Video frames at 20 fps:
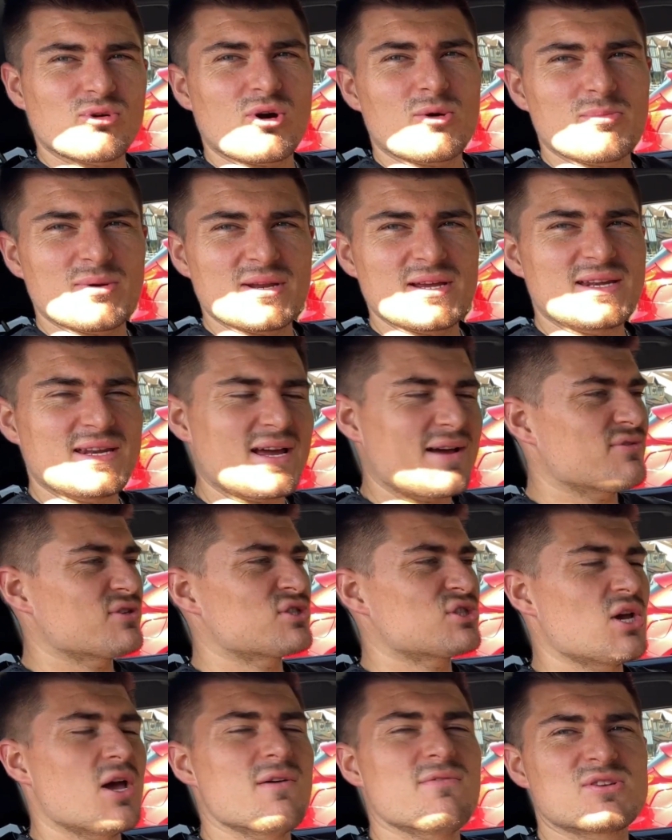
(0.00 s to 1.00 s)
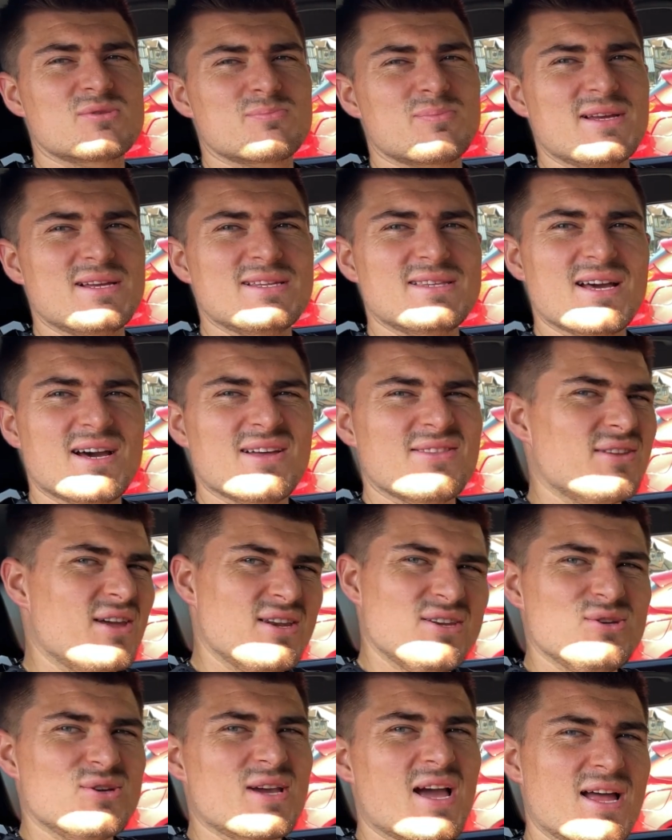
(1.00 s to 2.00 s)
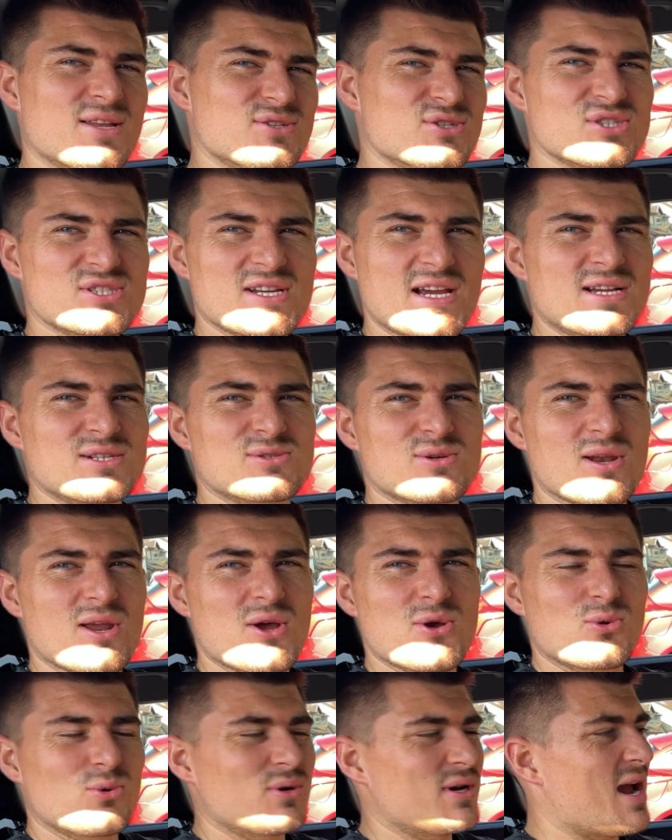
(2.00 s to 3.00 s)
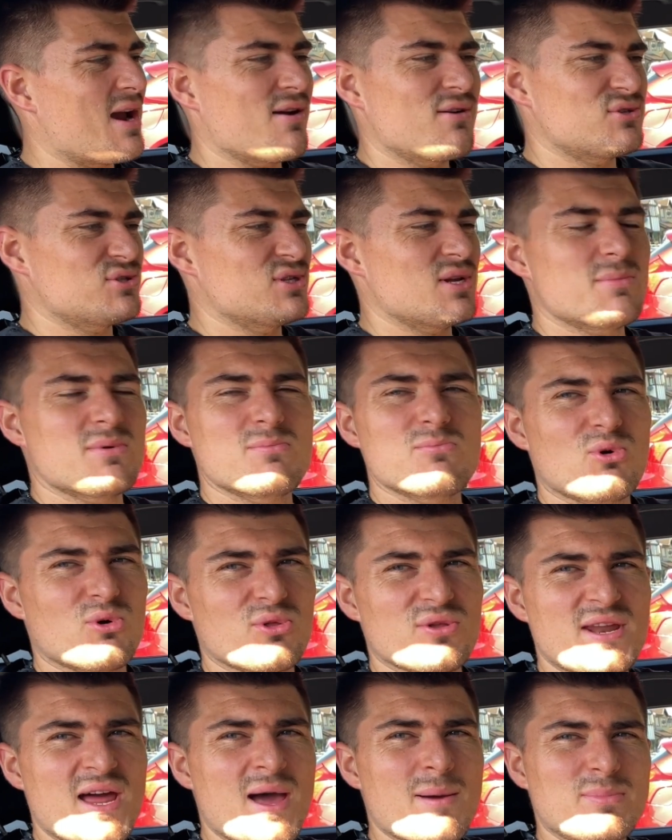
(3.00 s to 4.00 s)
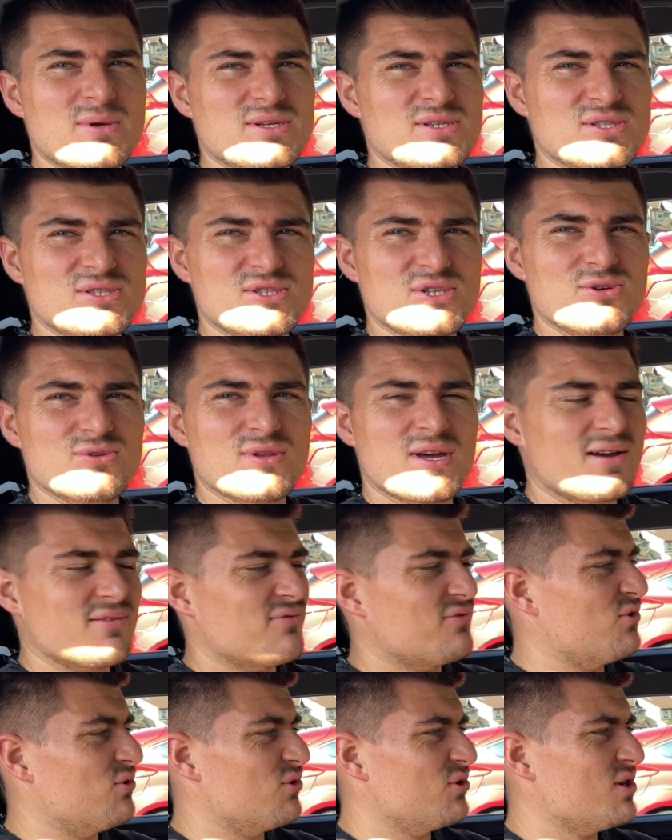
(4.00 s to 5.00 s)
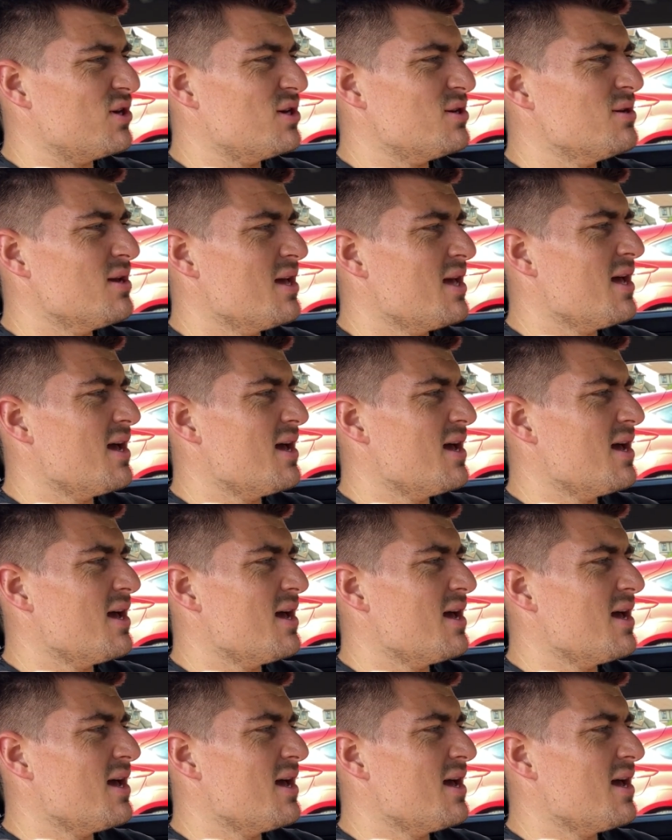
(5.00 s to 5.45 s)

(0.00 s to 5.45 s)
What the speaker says: properly and have a service bleed done, then you can just take it to a local garage and they'll be more than happy to do that for you.